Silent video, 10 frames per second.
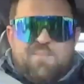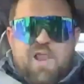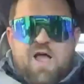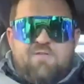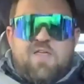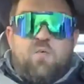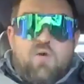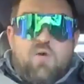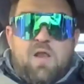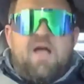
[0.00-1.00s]
in my life,
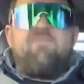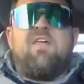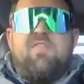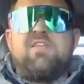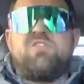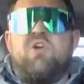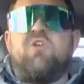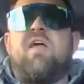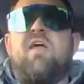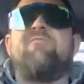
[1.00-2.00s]
that were in my life, that they
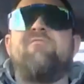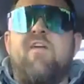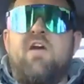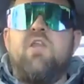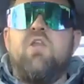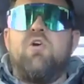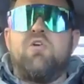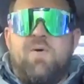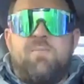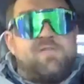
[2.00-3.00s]
served a very
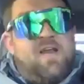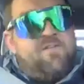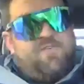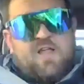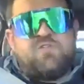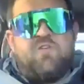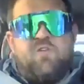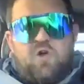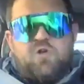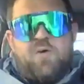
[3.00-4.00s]
large purpose. And I feel I
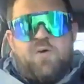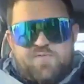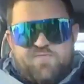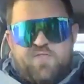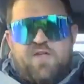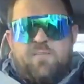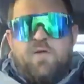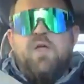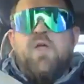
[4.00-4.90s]
served a large purpose for them